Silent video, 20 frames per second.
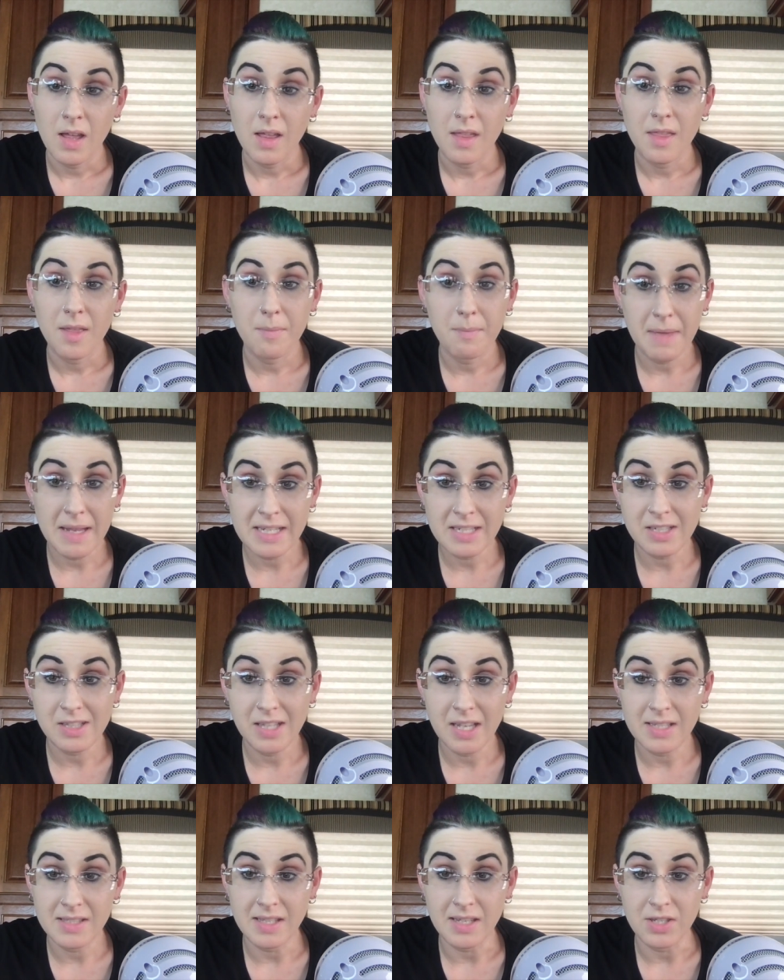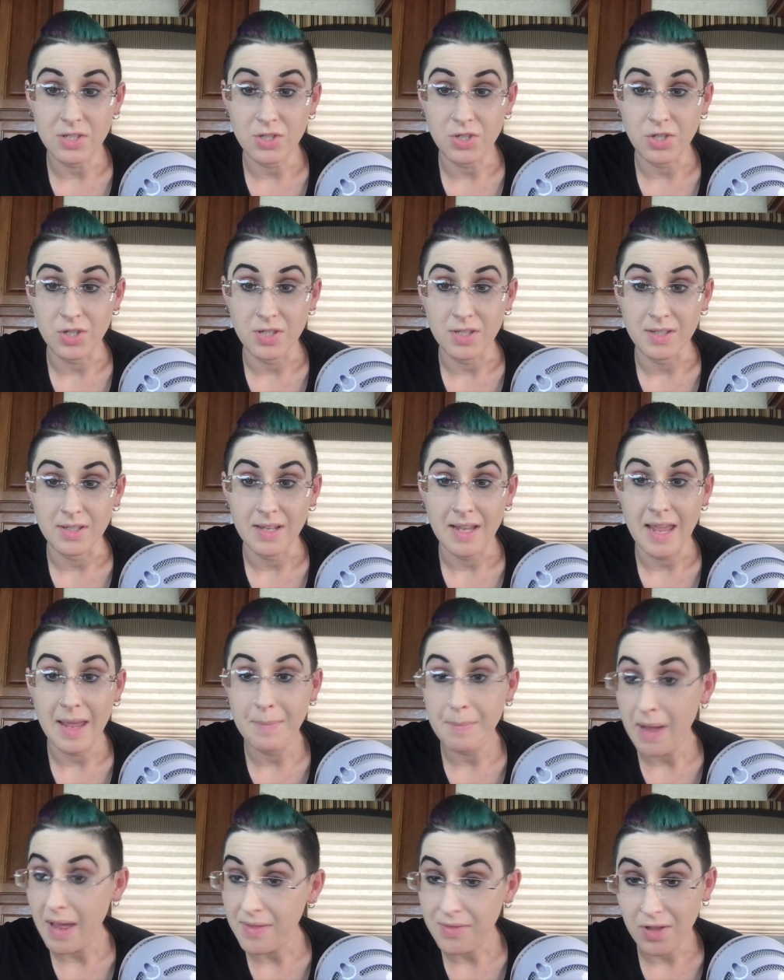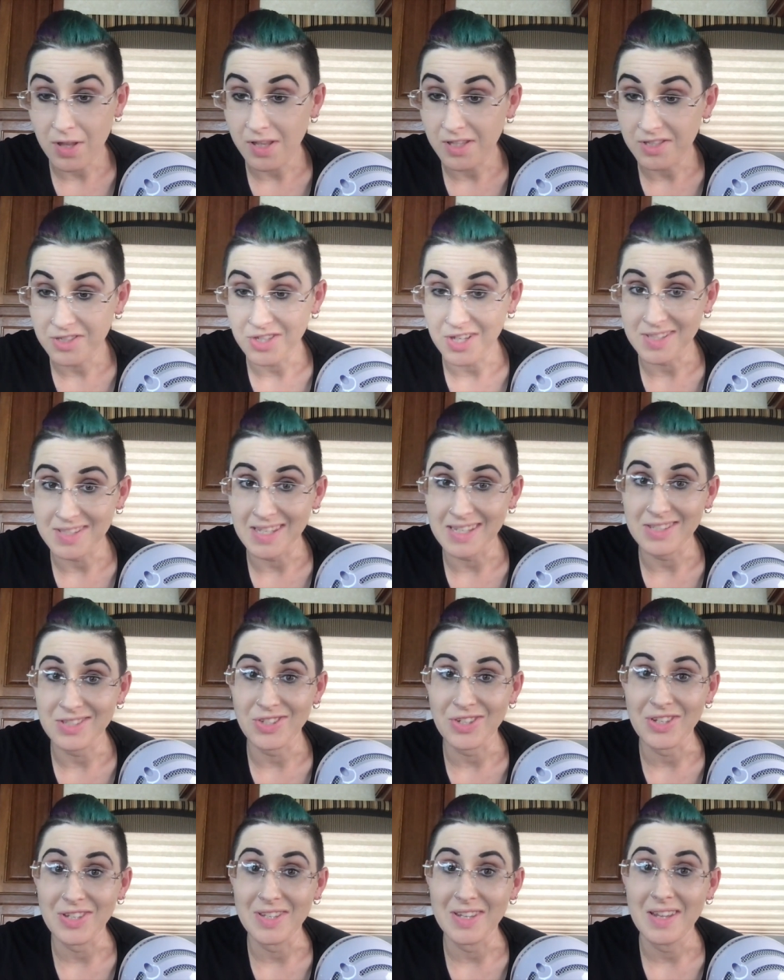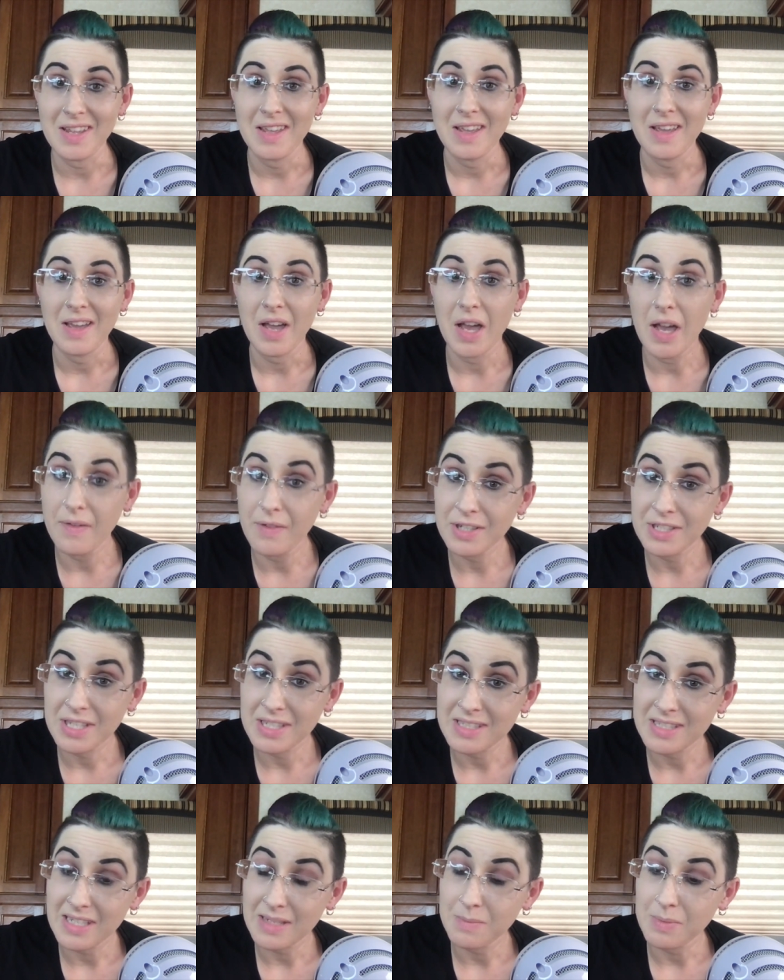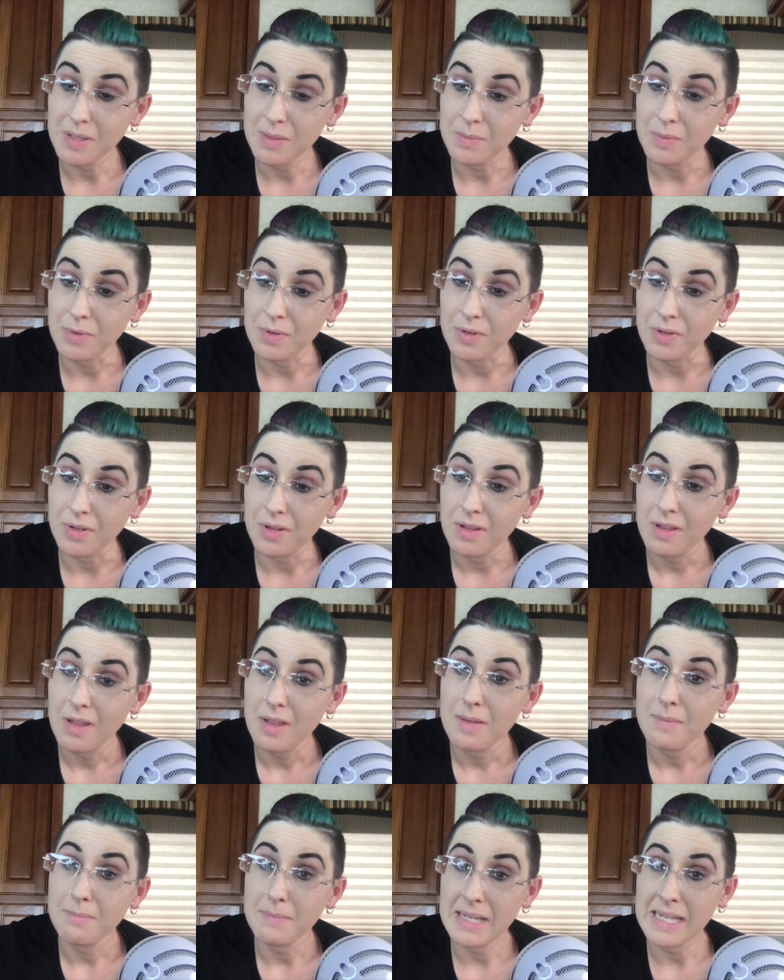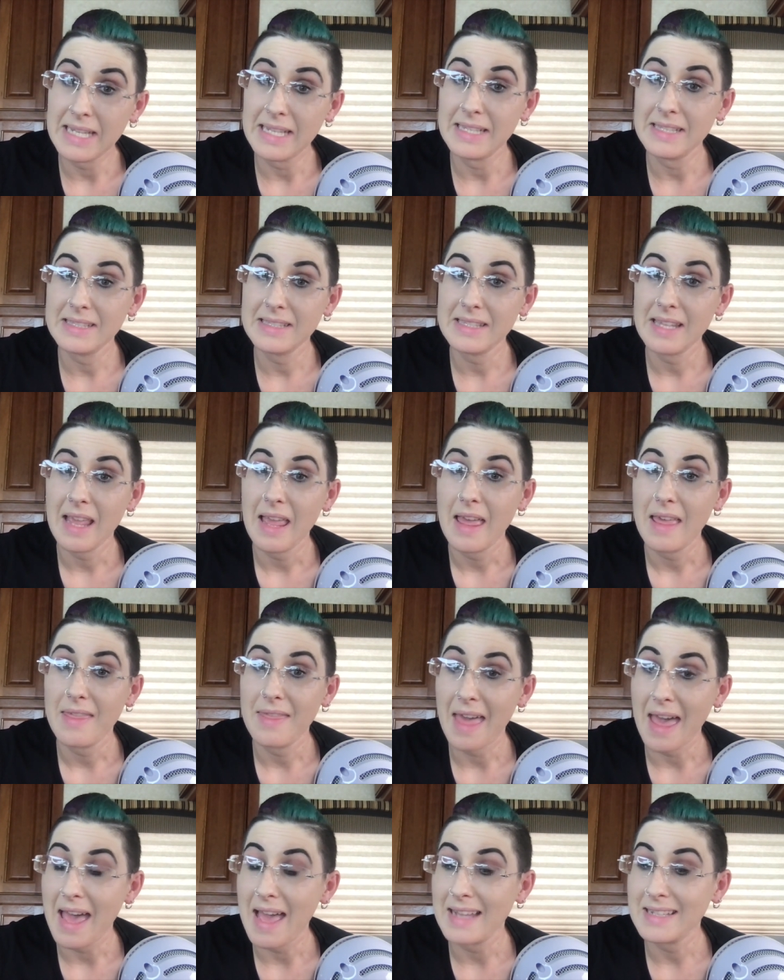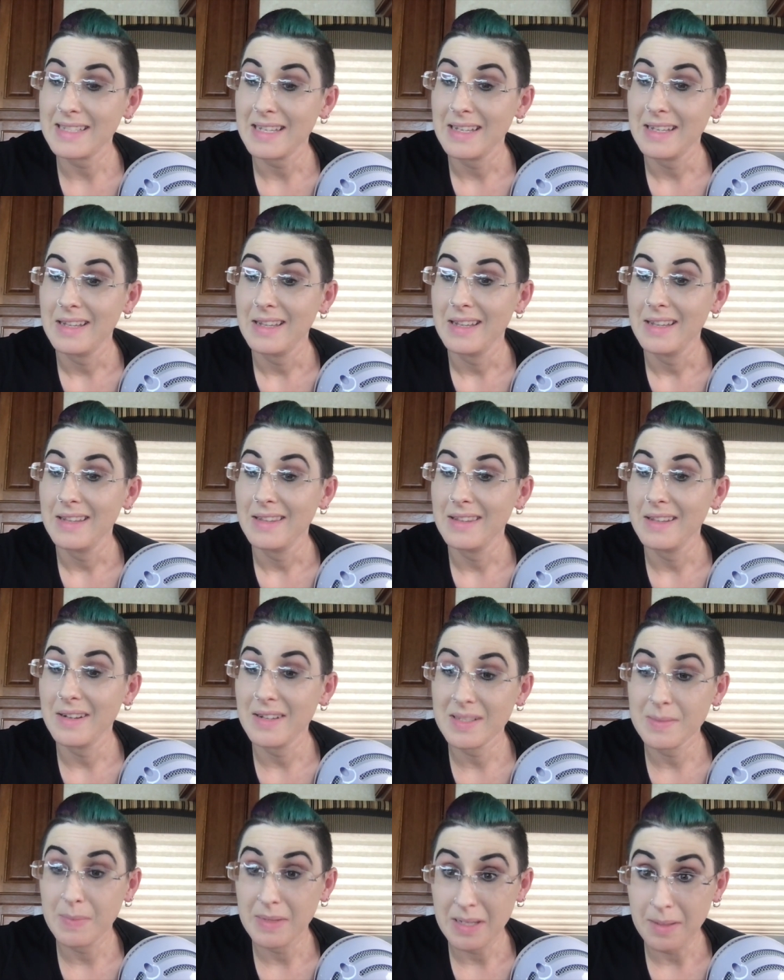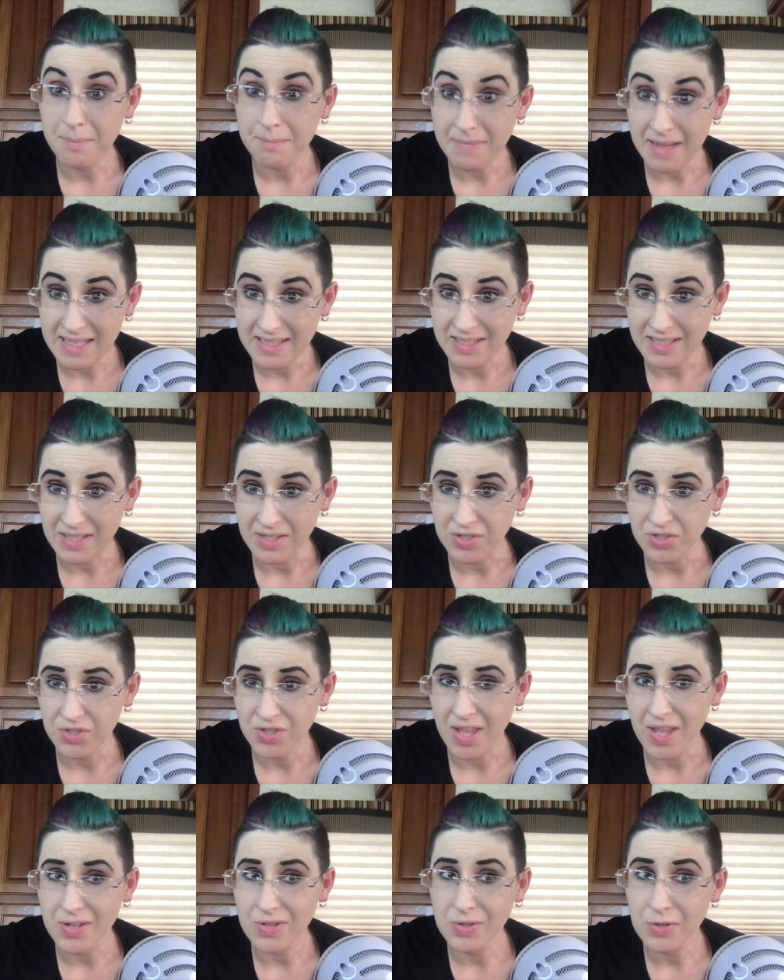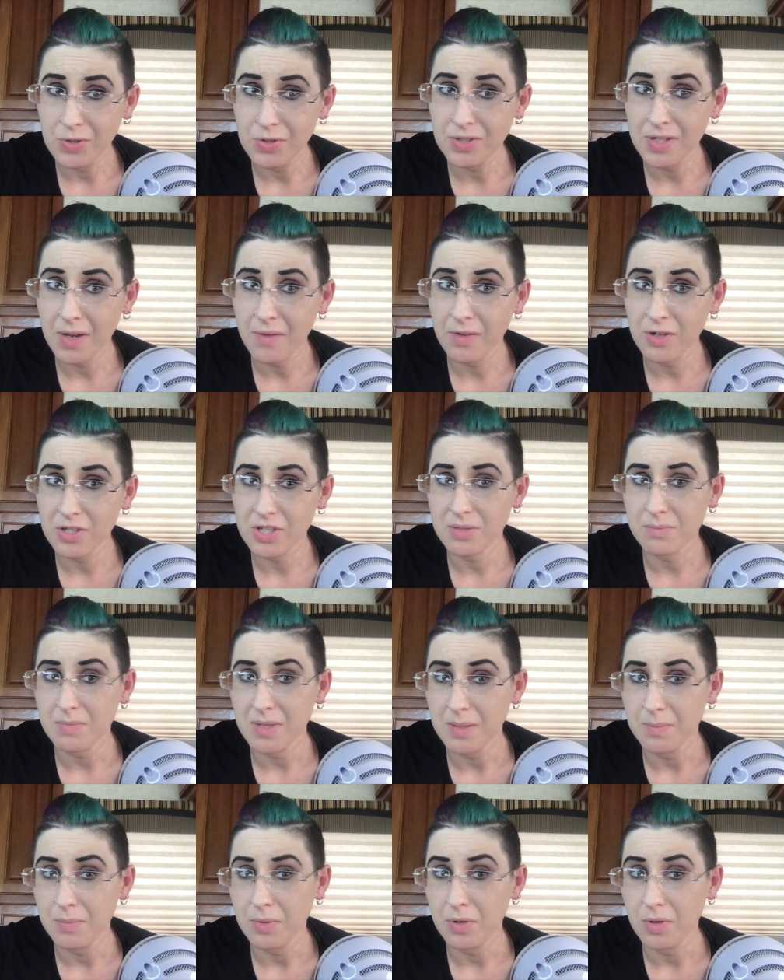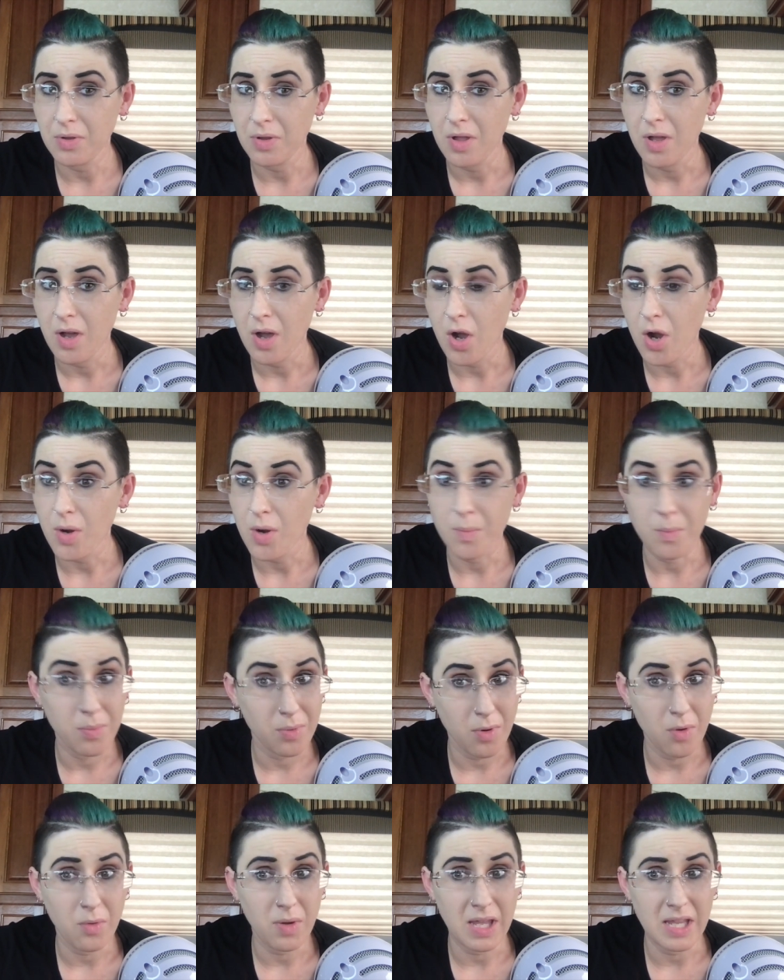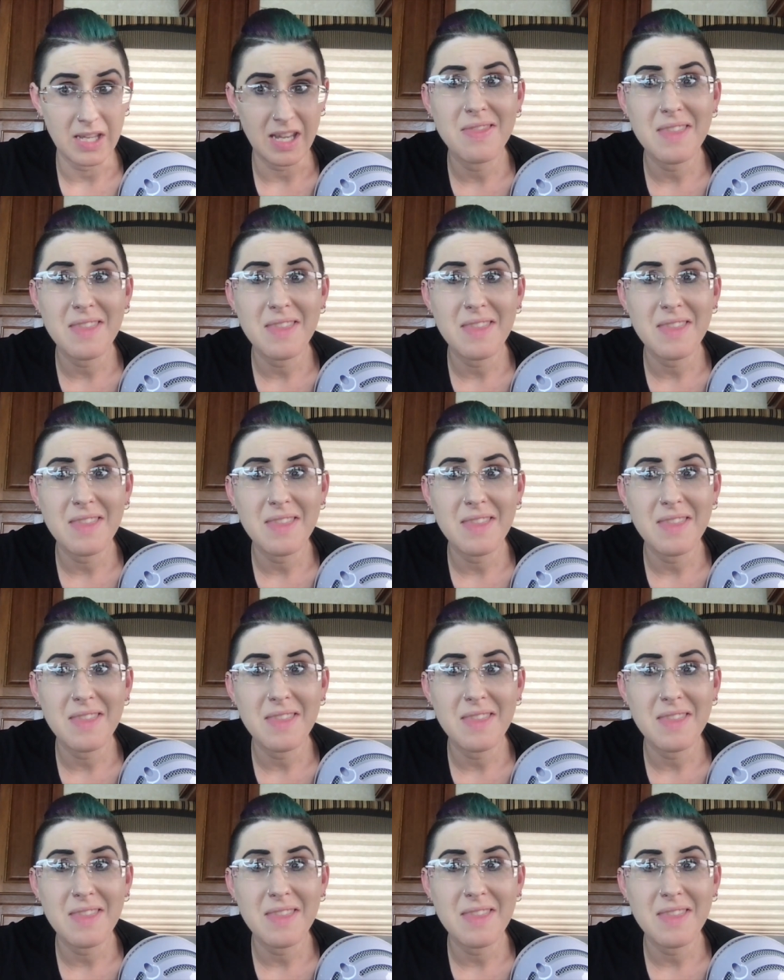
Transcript: The medicalization and pathologization of autistic people means that there has been a message that neurodivergent people are broken.